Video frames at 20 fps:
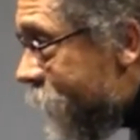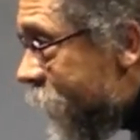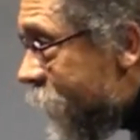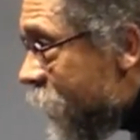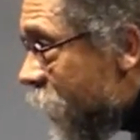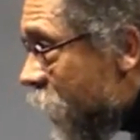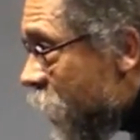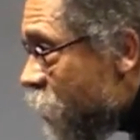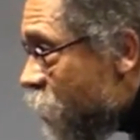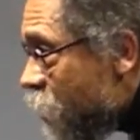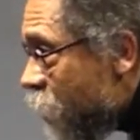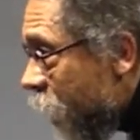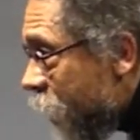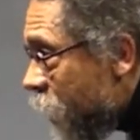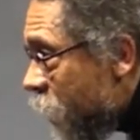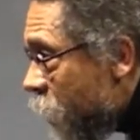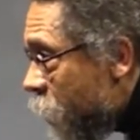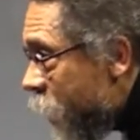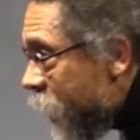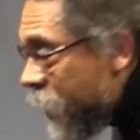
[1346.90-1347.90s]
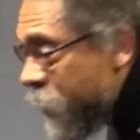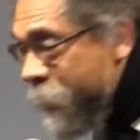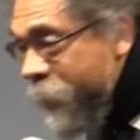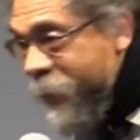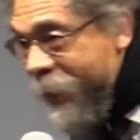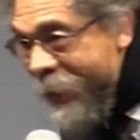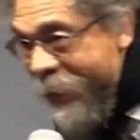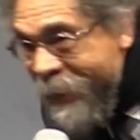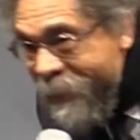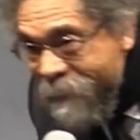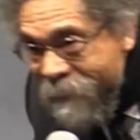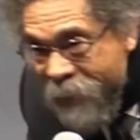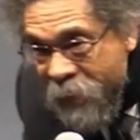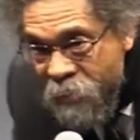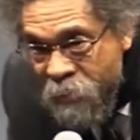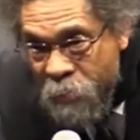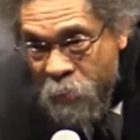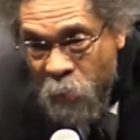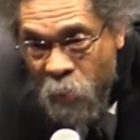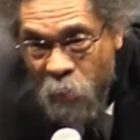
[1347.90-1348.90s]
are constructed, the ways in which
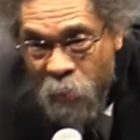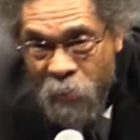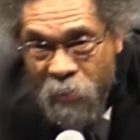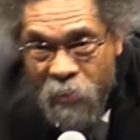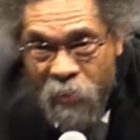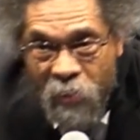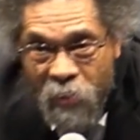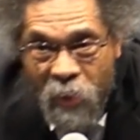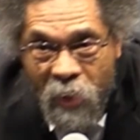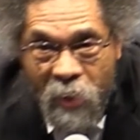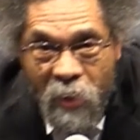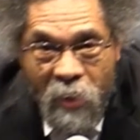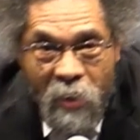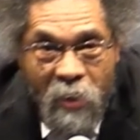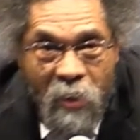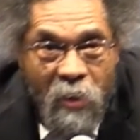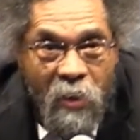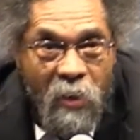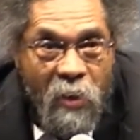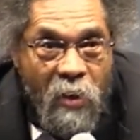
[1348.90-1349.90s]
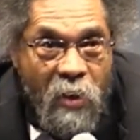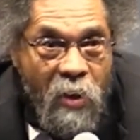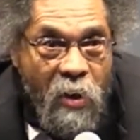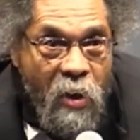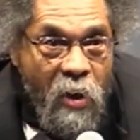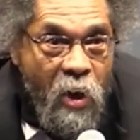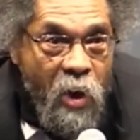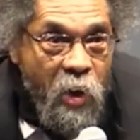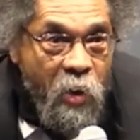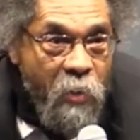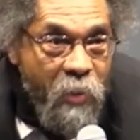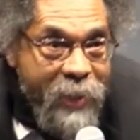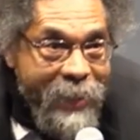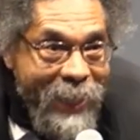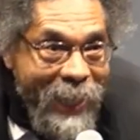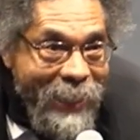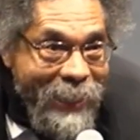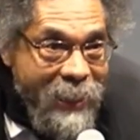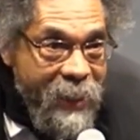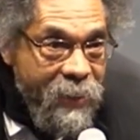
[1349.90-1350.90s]
individuals are
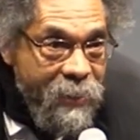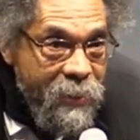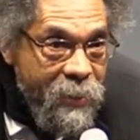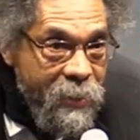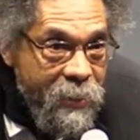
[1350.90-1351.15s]
created.